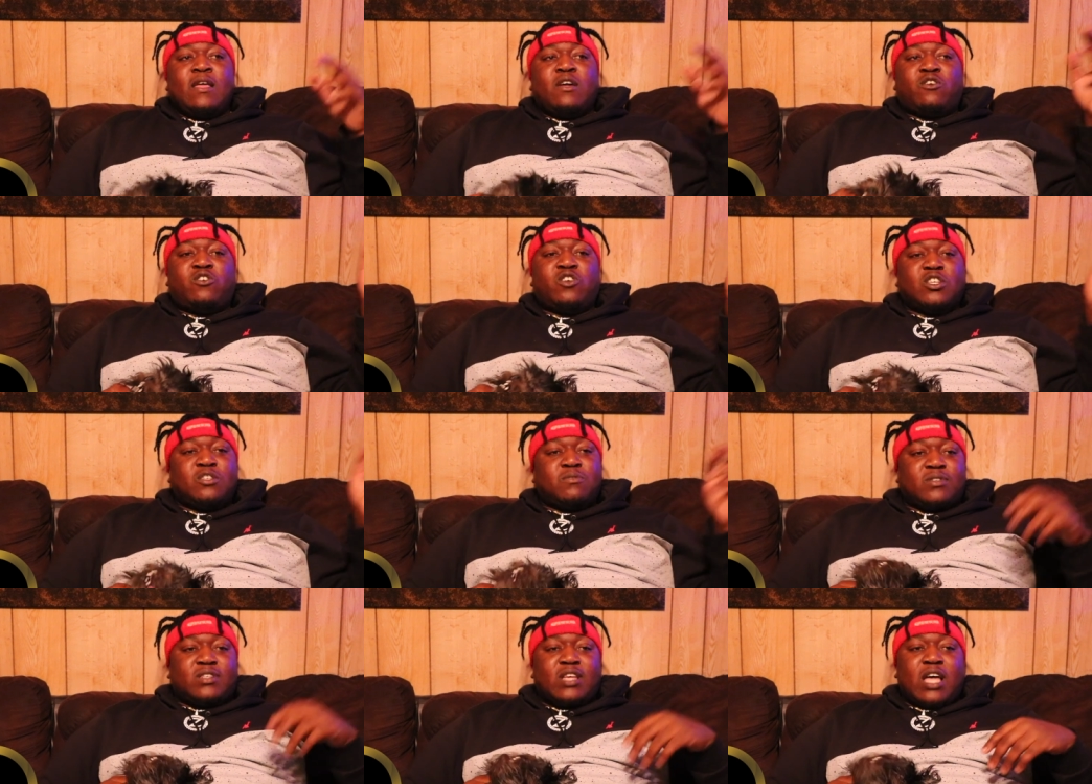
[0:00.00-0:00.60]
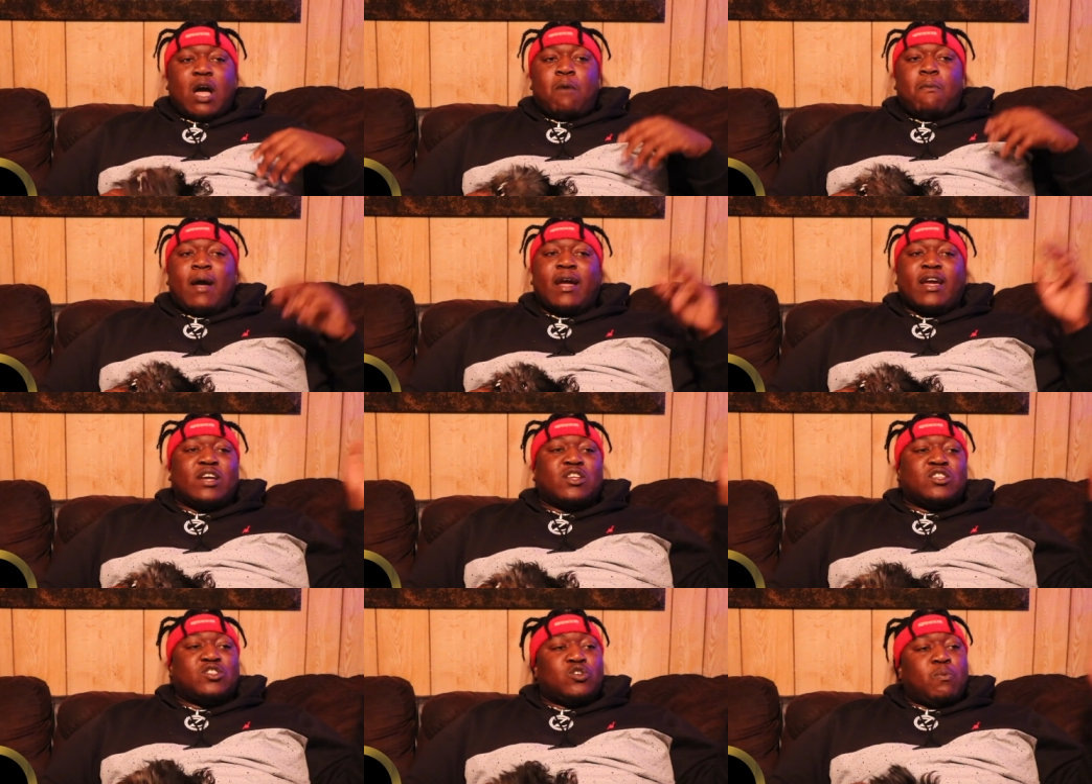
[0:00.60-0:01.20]
Christmas time, might
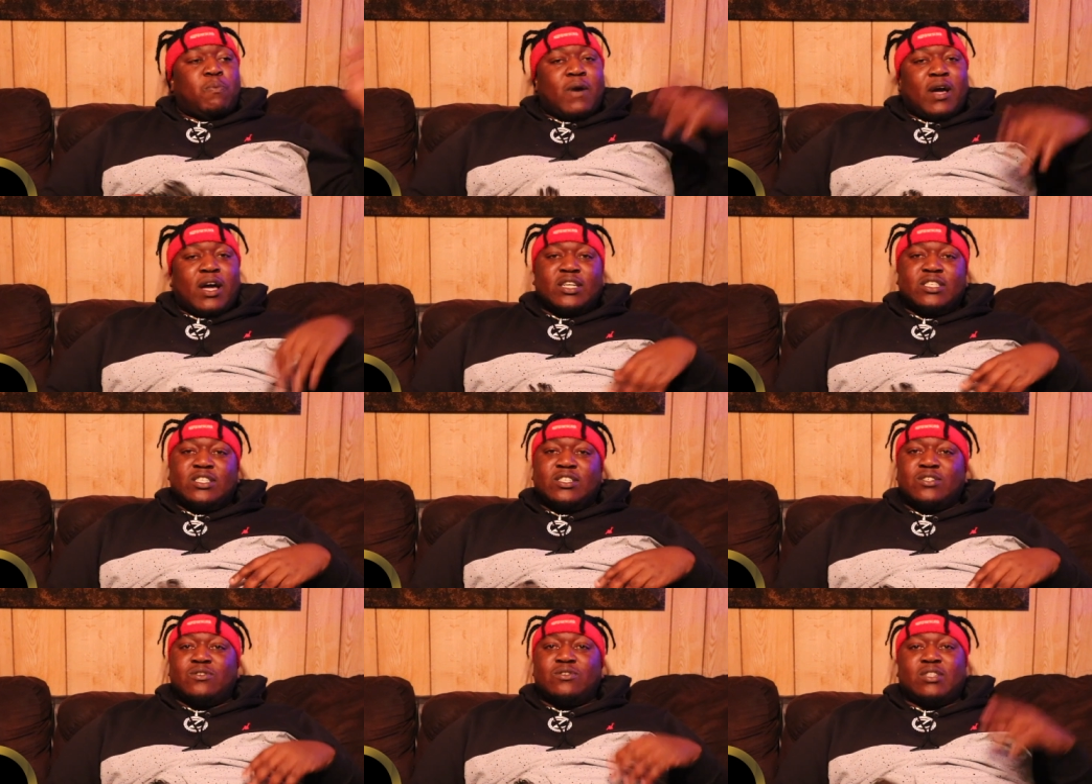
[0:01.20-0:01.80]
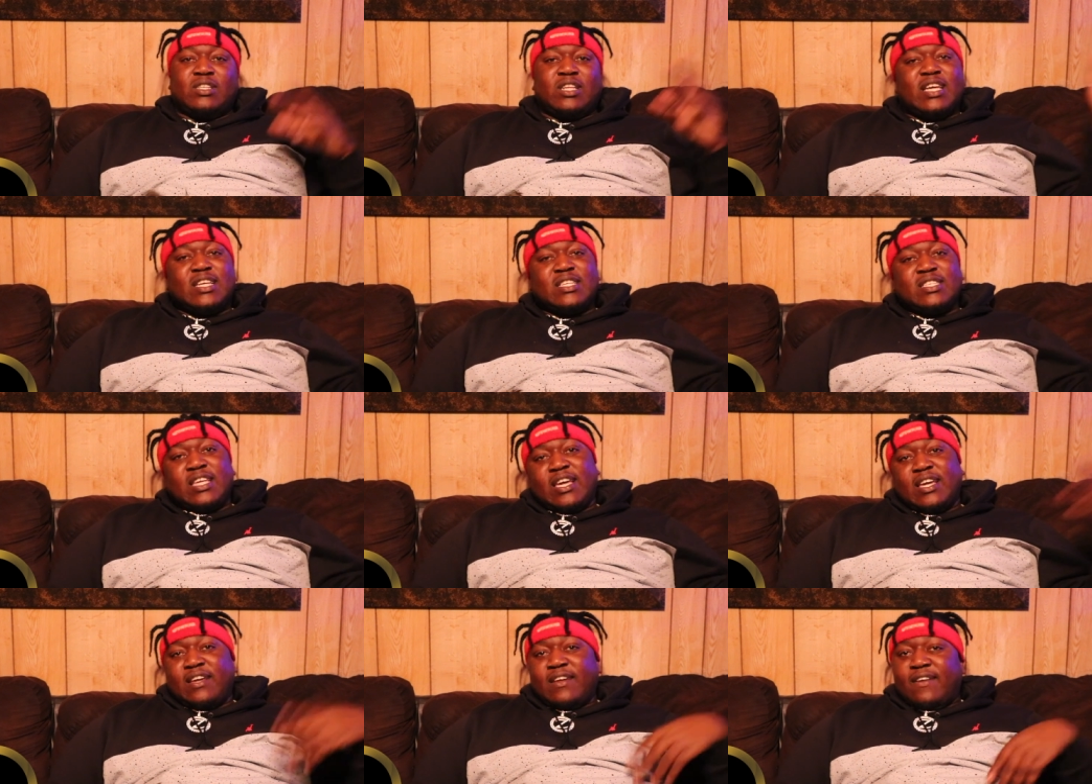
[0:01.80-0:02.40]
get two pairs of shoes, and that's
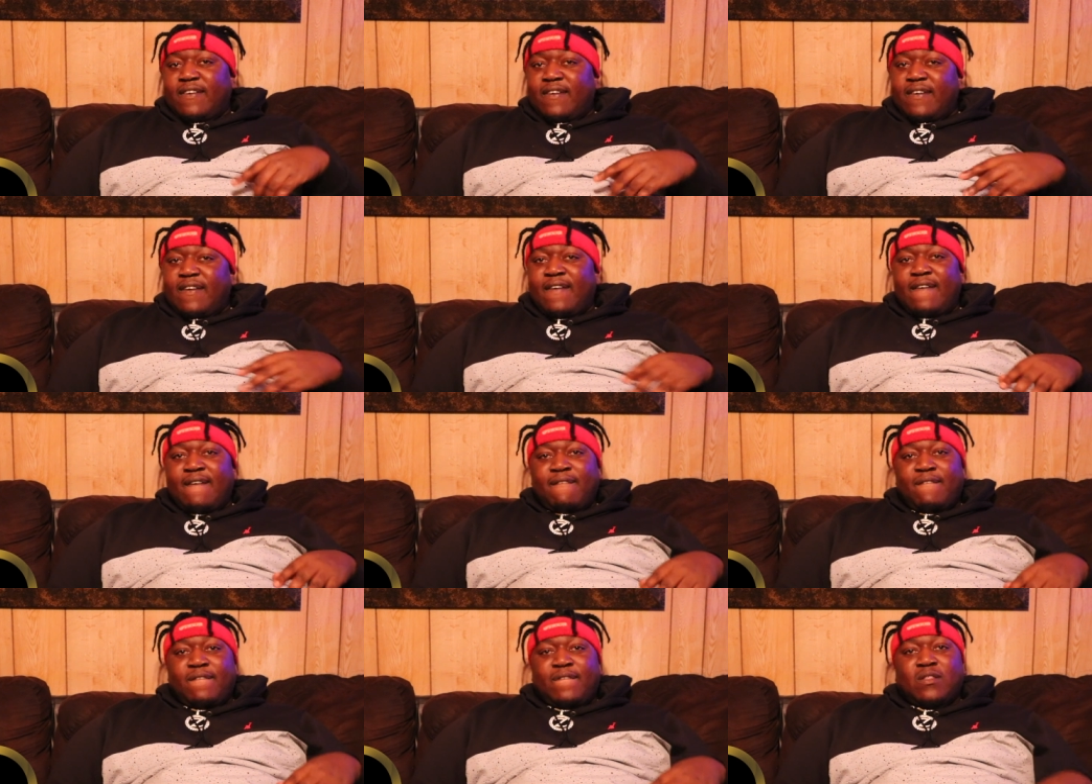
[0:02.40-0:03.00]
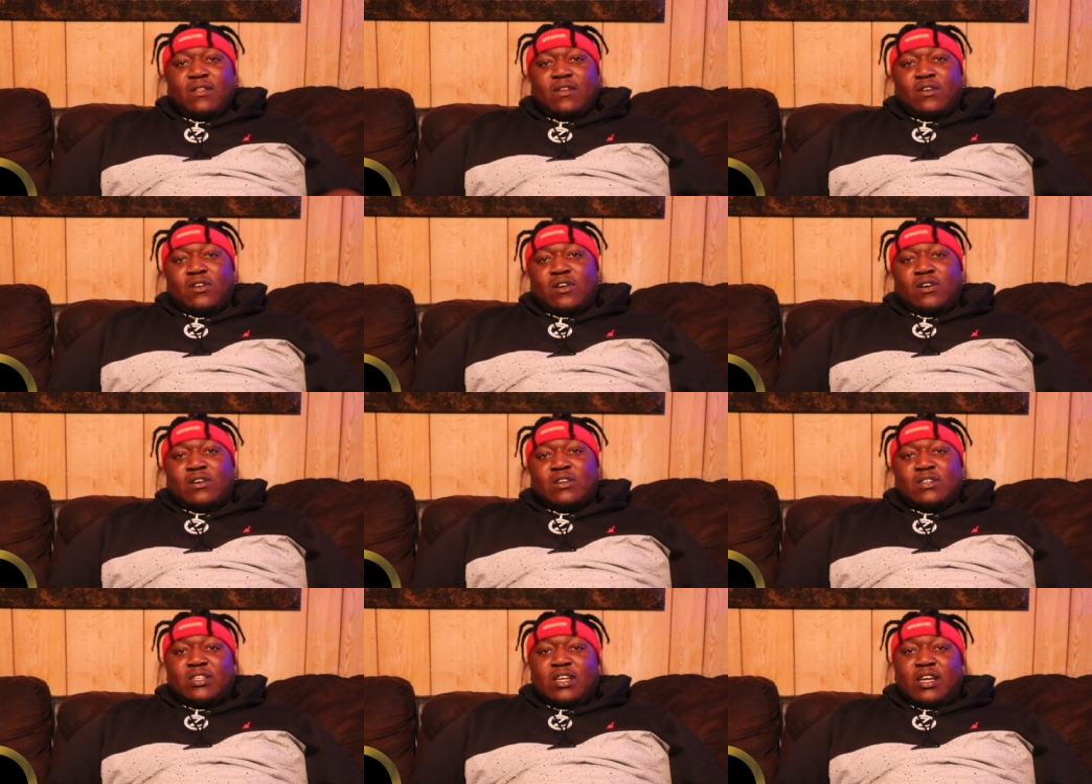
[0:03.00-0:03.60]
it. Mm -hmm. You know
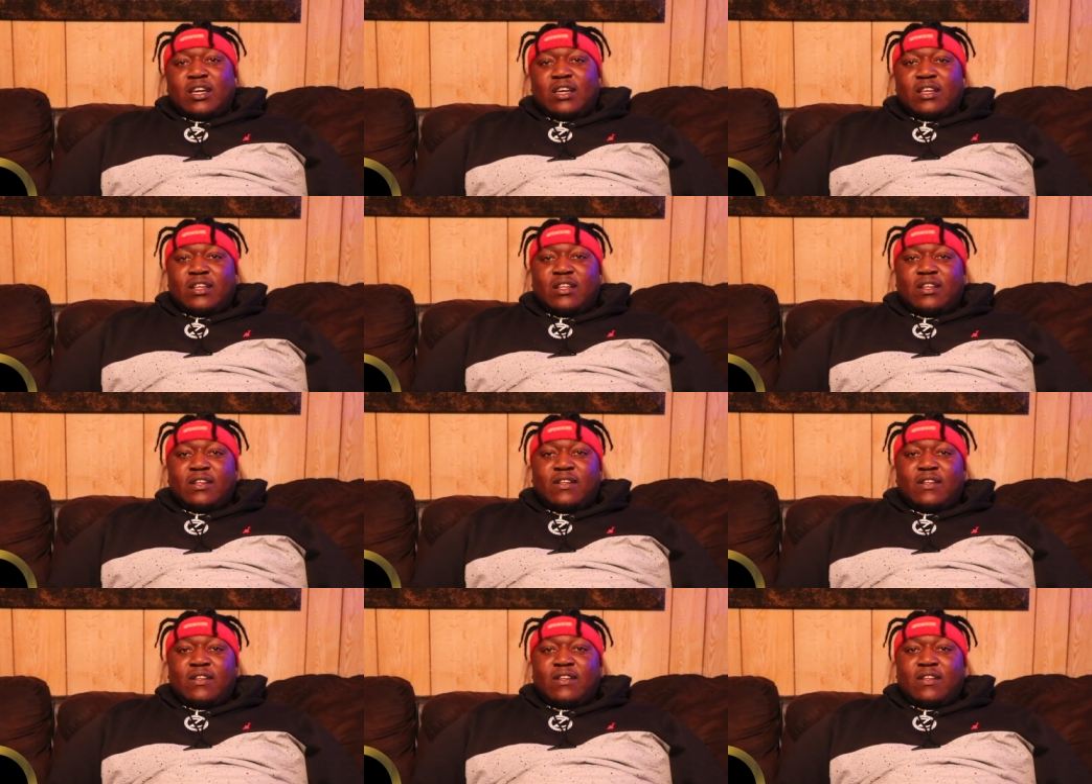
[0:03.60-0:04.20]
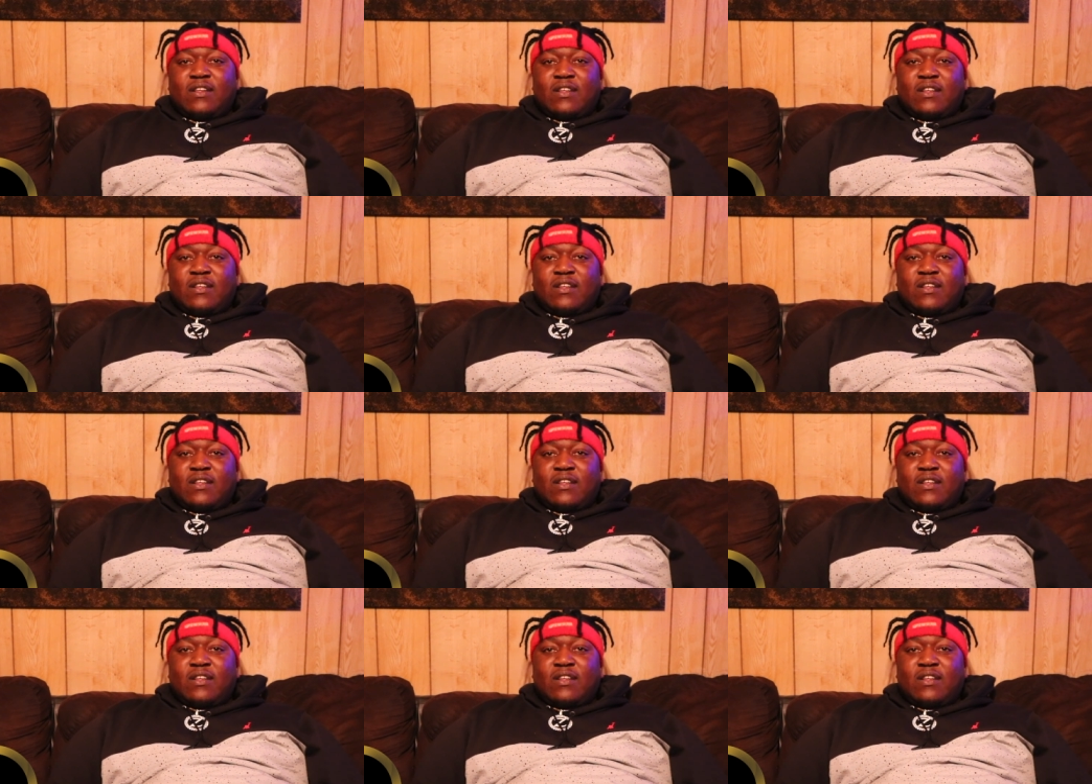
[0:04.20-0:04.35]
what I'm saying? Make that last.